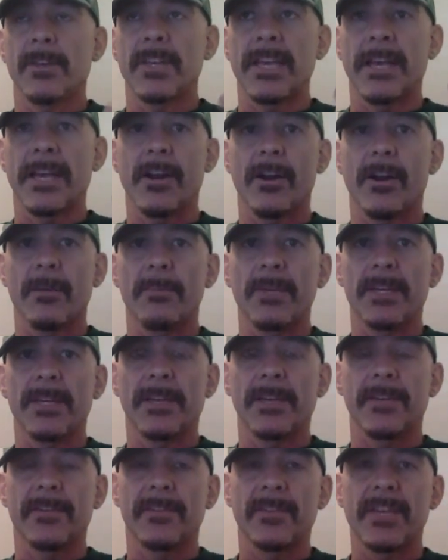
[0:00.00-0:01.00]
care
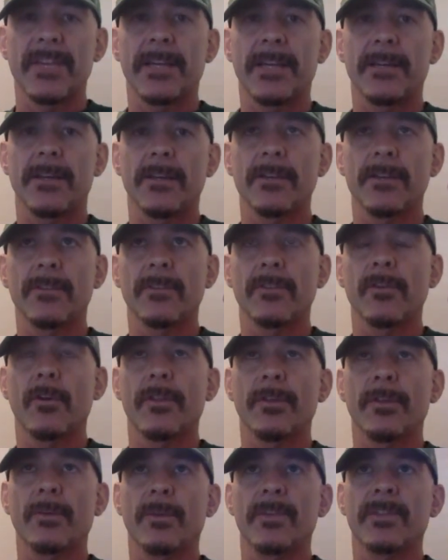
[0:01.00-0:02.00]
because then the
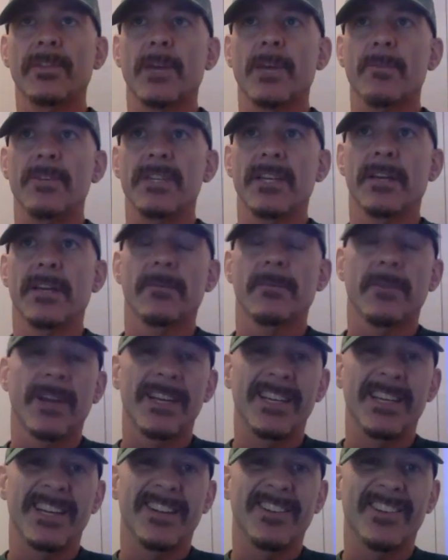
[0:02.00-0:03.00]
only reason I would need it if
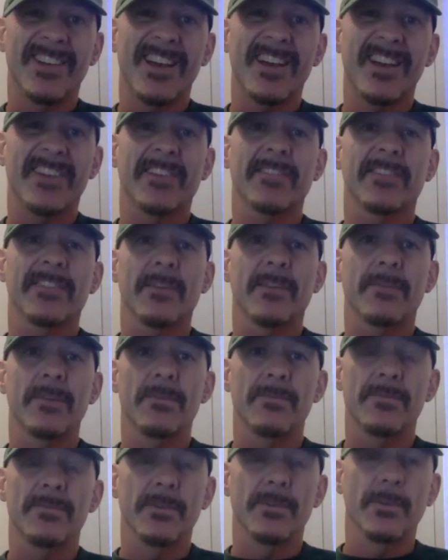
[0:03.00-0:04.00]
I need a lot of stuff
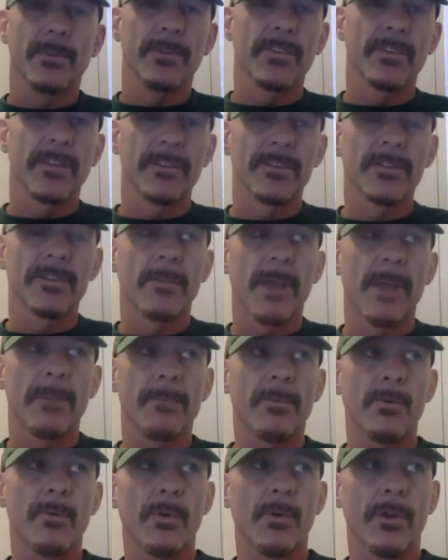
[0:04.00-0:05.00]
infused into my
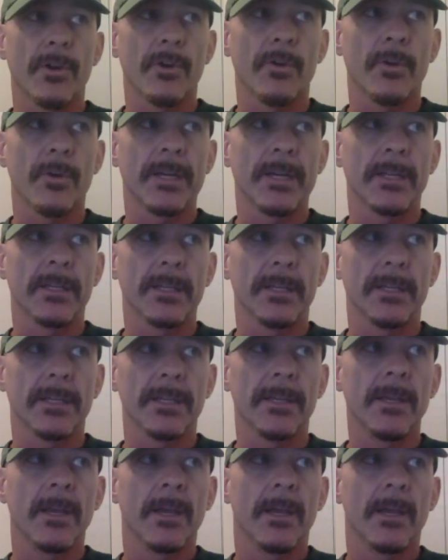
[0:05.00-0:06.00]
port
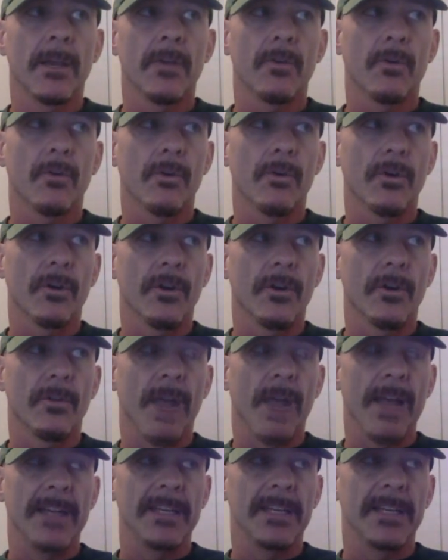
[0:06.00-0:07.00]
quickly
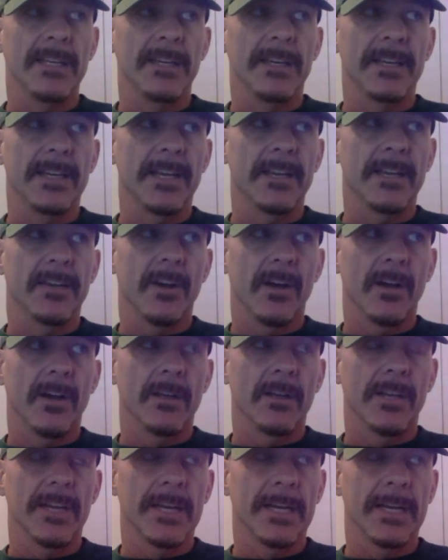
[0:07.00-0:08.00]
or I needed to get
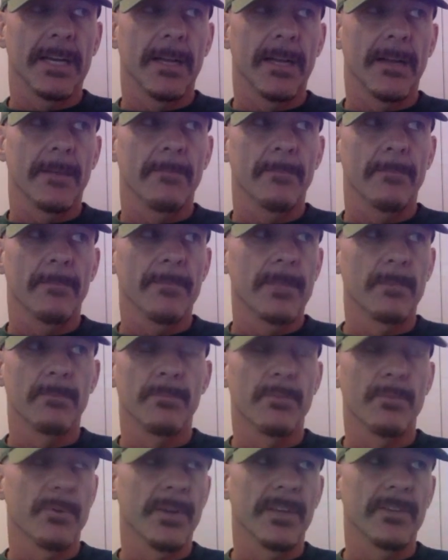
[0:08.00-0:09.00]
on
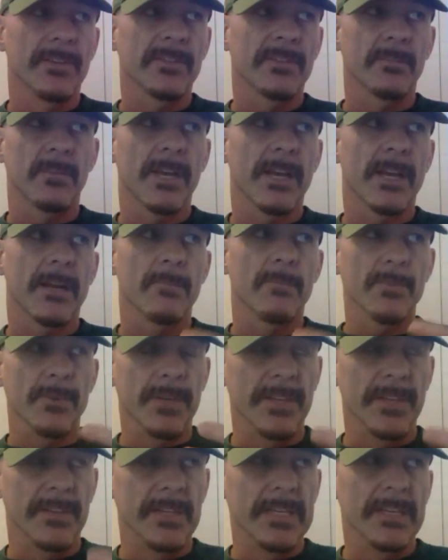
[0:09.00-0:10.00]
breathe some kind of
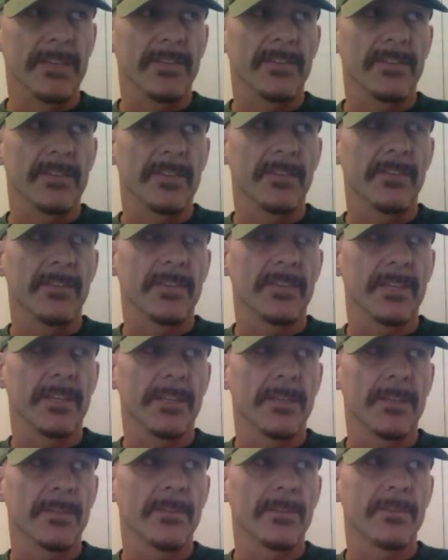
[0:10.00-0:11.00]
breathing
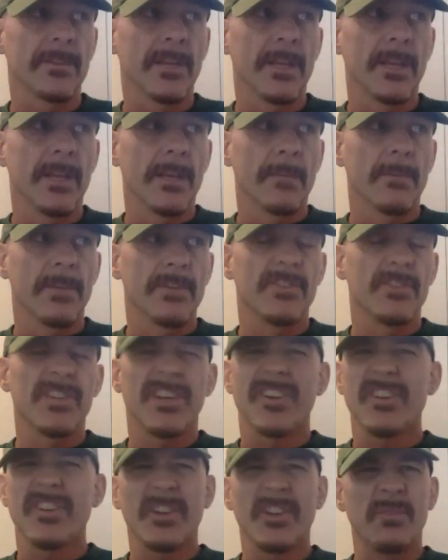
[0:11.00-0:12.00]
assistance. But
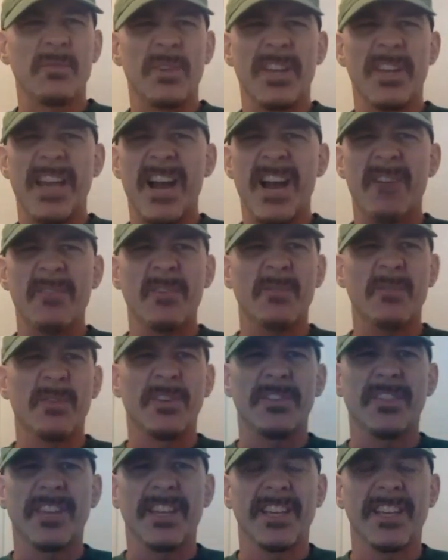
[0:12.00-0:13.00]
generally, we have
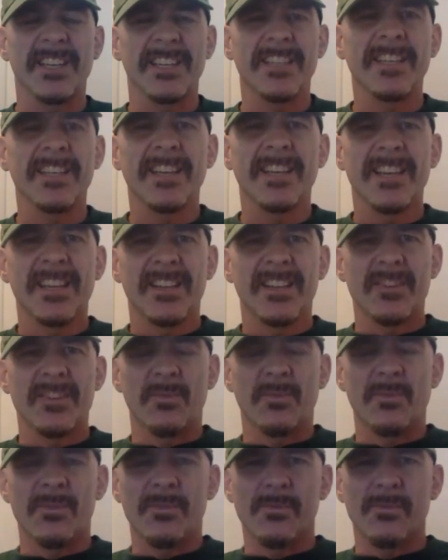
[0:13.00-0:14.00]
everything
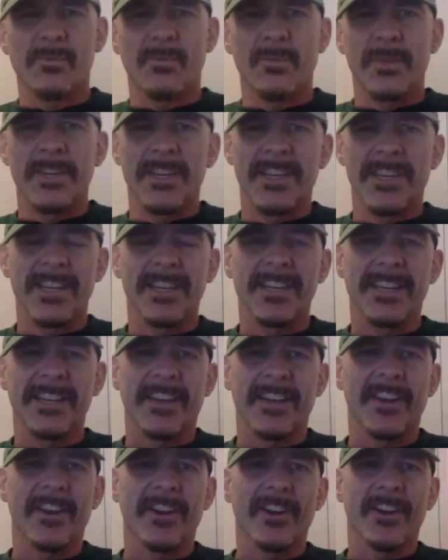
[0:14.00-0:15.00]
we need
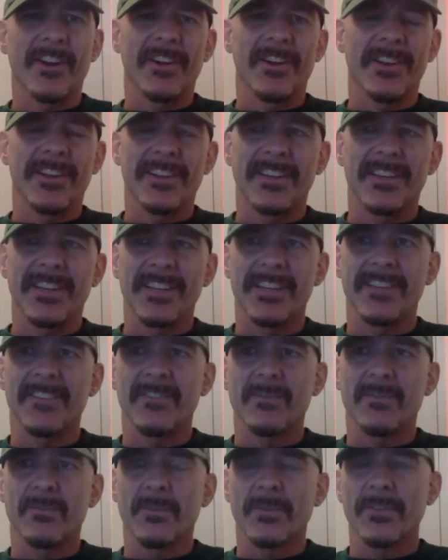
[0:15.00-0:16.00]
here,
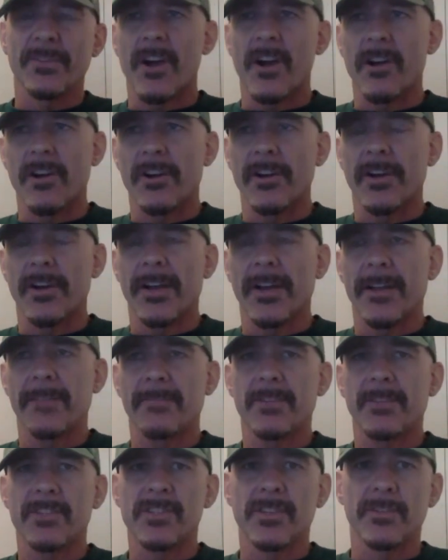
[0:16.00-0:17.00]
and with Ara,
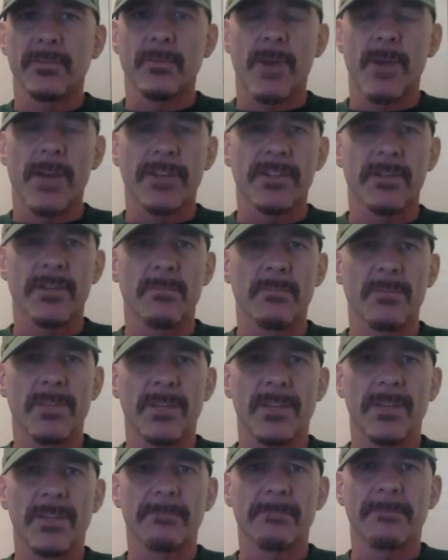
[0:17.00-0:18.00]
and she's watching
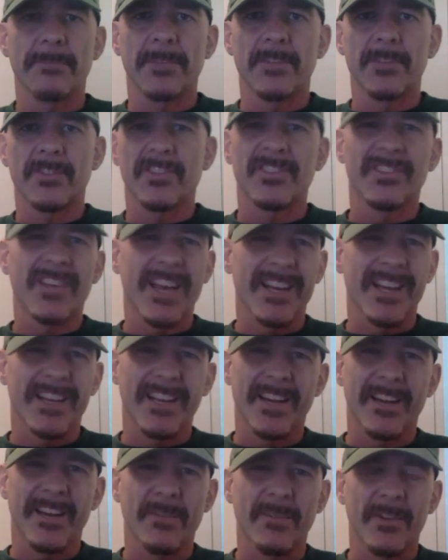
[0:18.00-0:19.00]
me. She's got
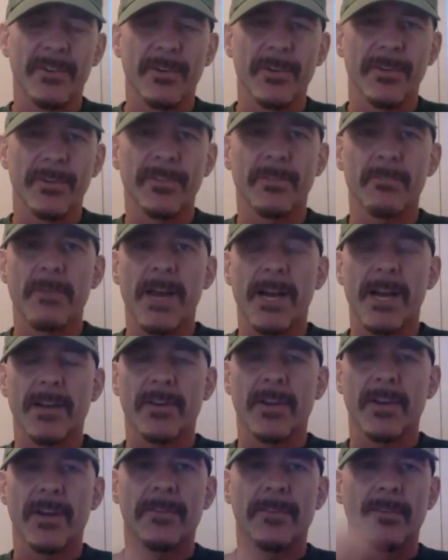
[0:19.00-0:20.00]
kind of a nursing
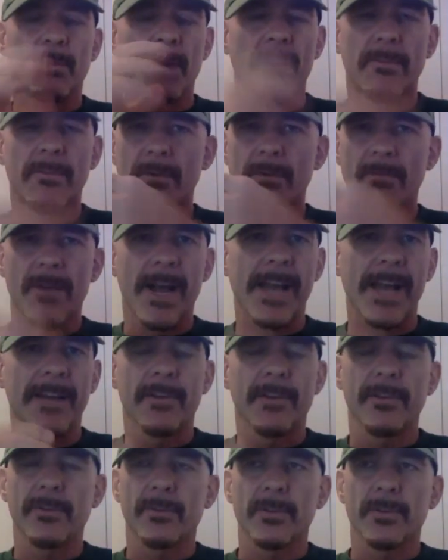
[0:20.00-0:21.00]
background, and then we have our
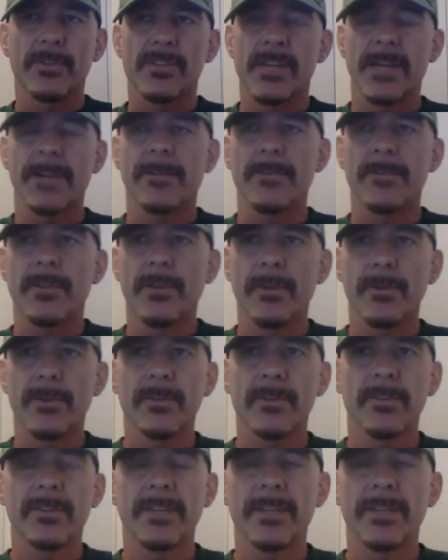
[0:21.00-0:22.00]
vitals. We're checking
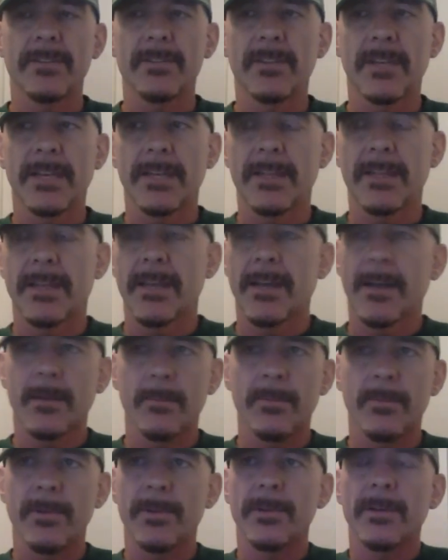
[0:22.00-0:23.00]
those and things like
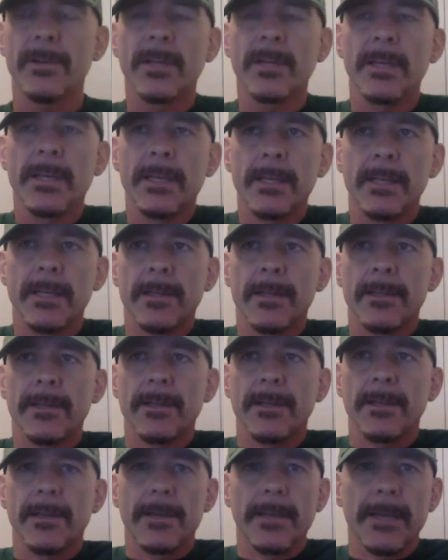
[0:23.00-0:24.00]
that. But
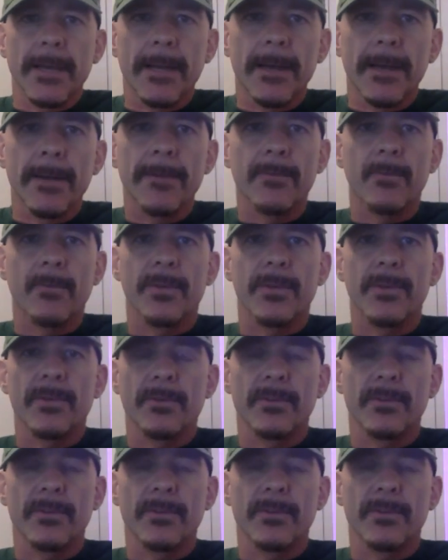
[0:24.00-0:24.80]
yeah, we